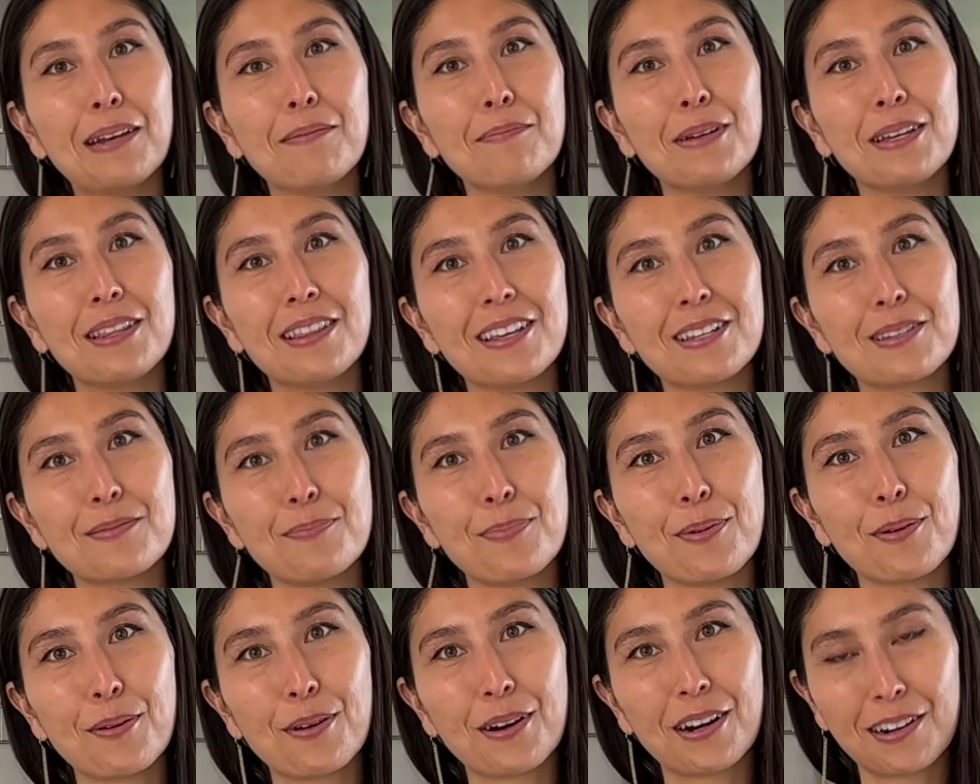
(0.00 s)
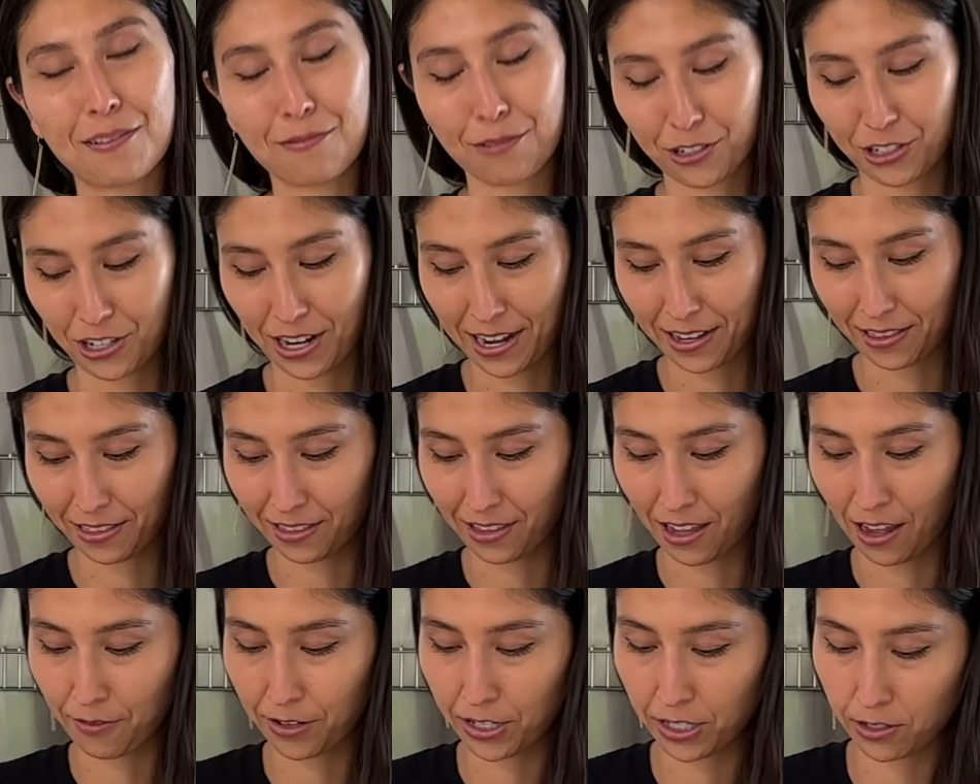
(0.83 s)
me this board, which I
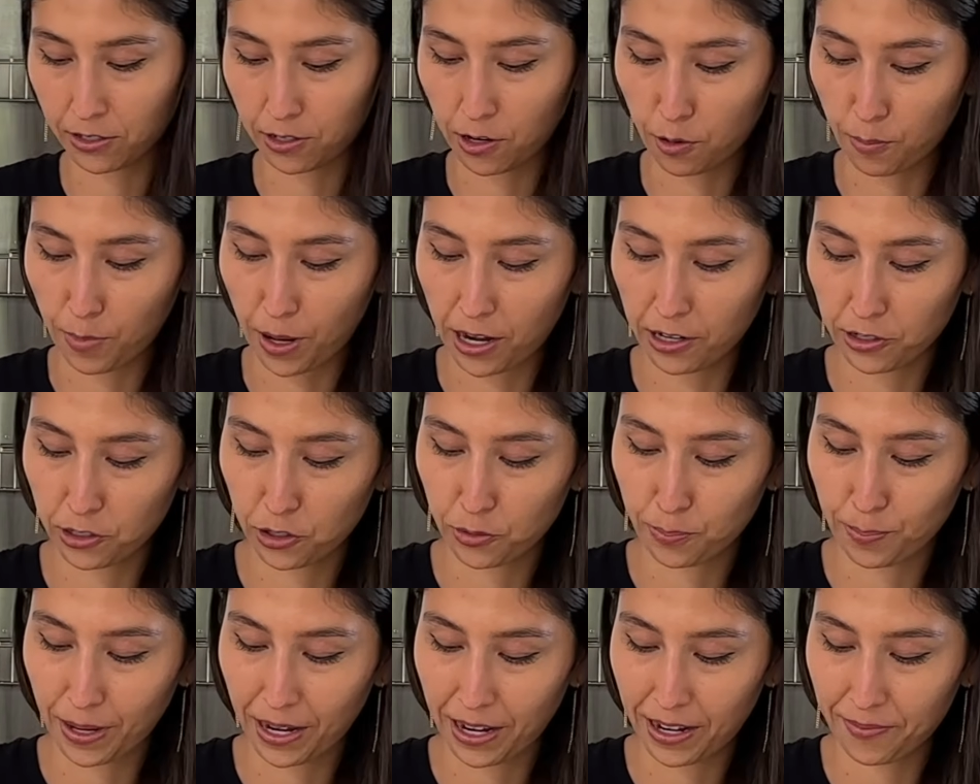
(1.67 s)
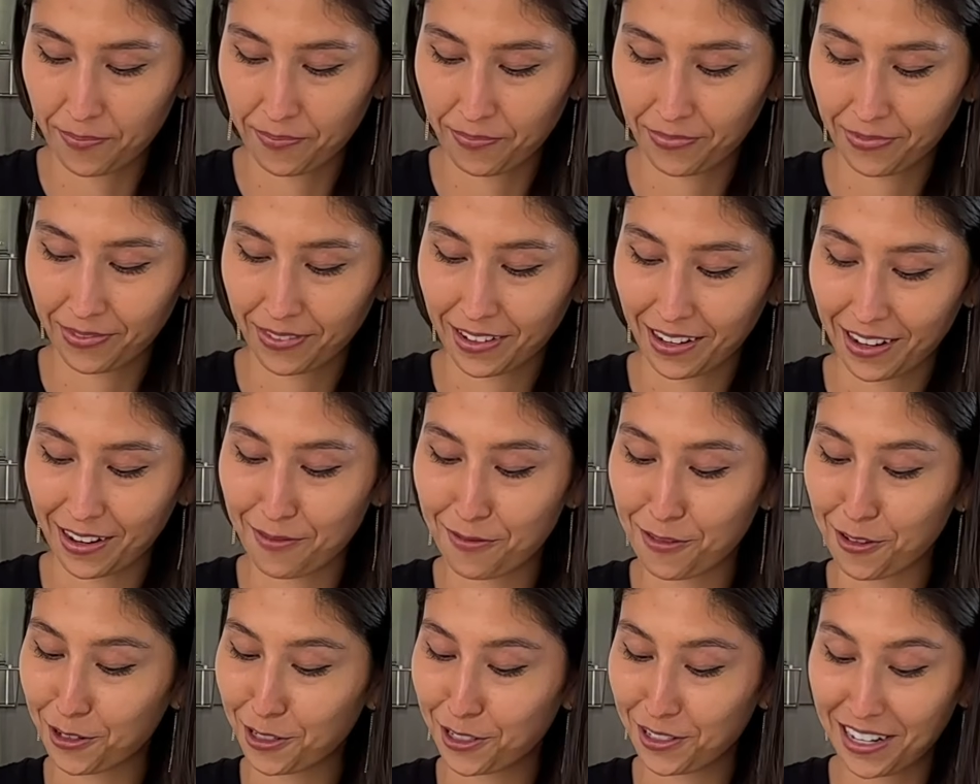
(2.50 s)
love it so much. But
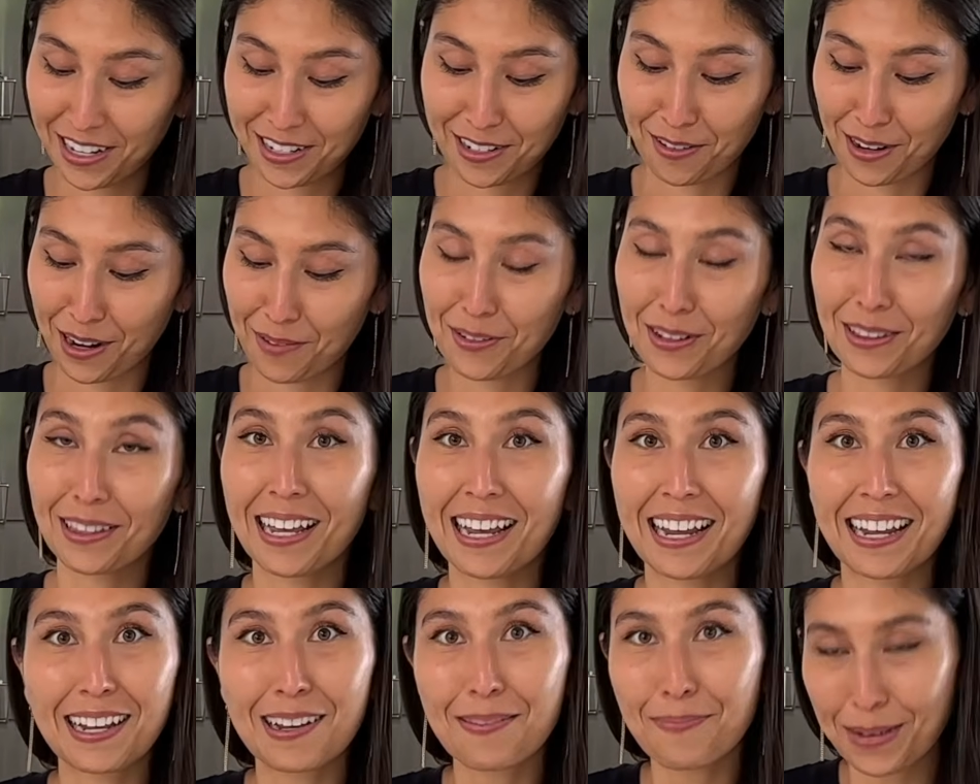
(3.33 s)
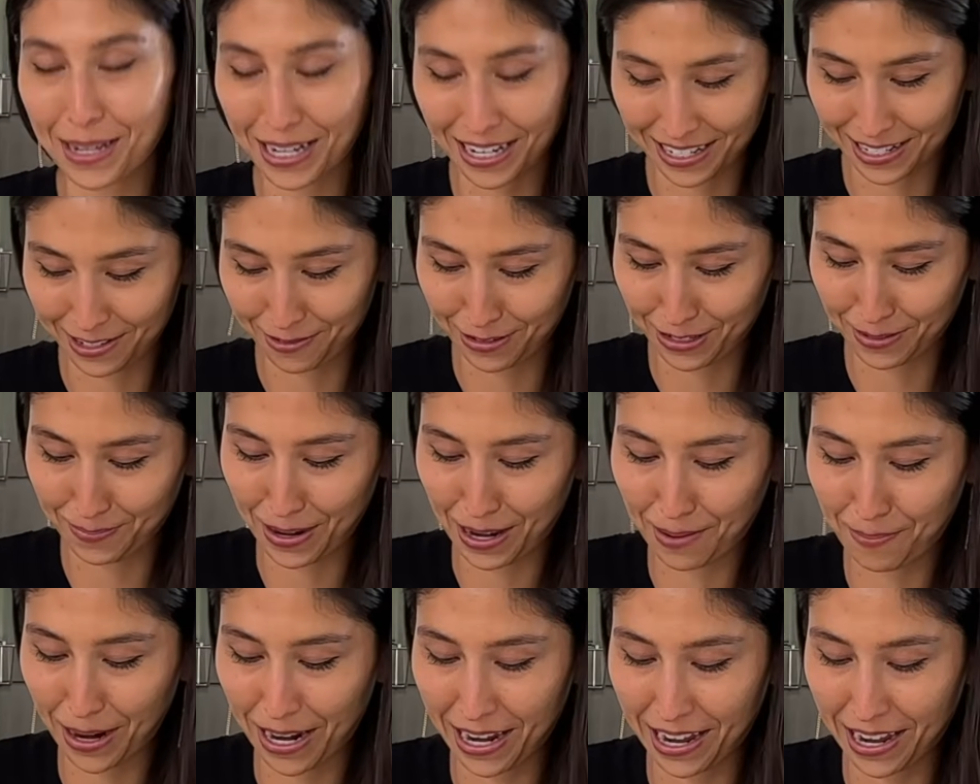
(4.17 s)
unfortunately, I don't have a link because it was made by